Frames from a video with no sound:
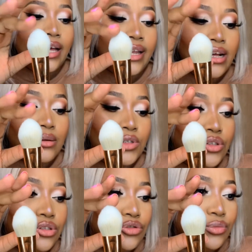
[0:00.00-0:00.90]
It helps you
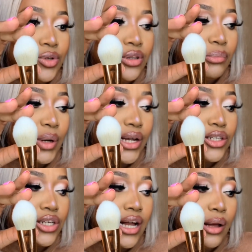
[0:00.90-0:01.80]
distribute the
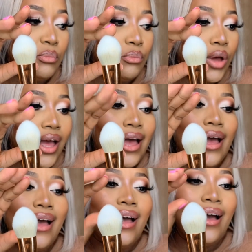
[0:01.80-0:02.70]
blush um,
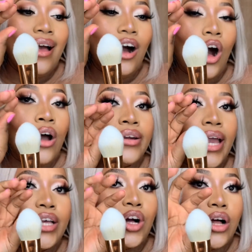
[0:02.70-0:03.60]
on
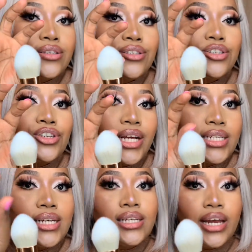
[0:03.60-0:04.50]
a
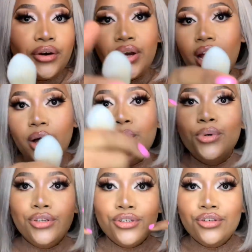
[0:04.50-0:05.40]
concentrated area,
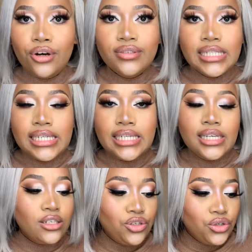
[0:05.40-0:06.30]
which obviously is your